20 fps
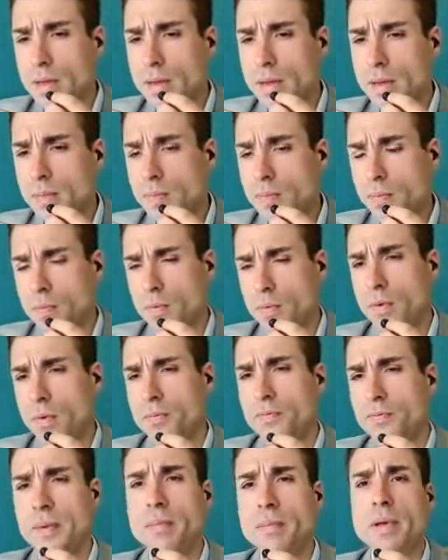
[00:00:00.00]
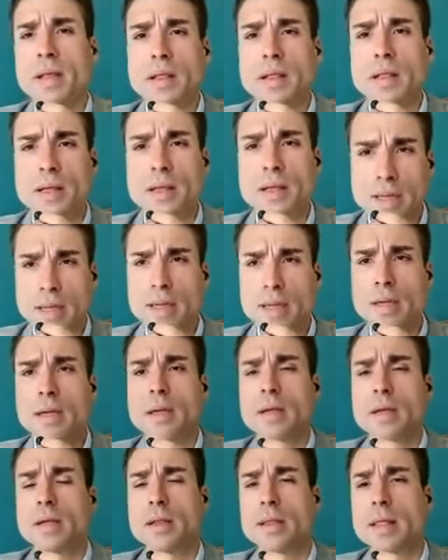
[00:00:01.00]
uh, compatibility
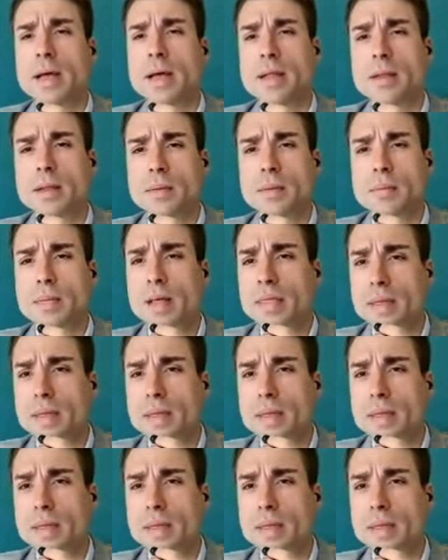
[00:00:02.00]
that